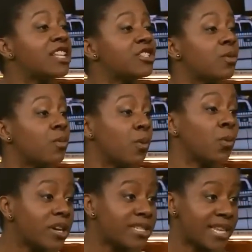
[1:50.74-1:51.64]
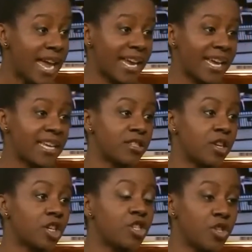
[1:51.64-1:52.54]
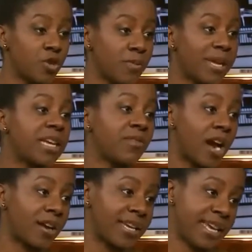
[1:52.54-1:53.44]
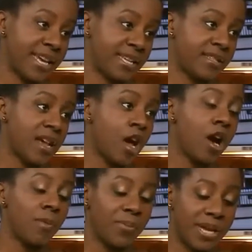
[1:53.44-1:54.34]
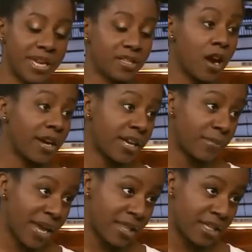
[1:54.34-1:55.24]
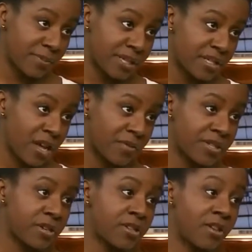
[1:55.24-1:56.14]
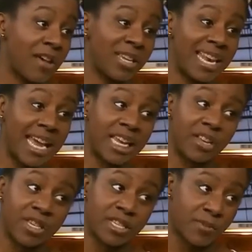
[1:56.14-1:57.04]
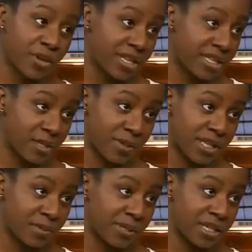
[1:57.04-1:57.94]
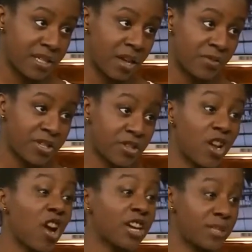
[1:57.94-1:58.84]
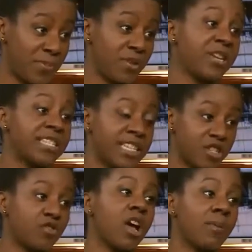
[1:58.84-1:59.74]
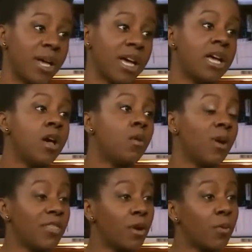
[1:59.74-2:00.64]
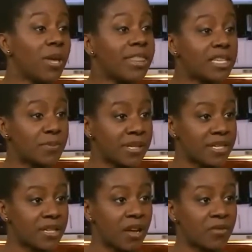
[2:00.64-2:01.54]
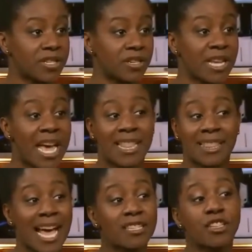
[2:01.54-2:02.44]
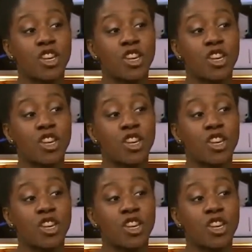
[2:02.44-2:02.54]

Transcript: And so what we're saying is, look, too many of our kids are being targeted by these police officers, are having negative experiences with these police officers, are experiencing trauma when they're with these police officers, that's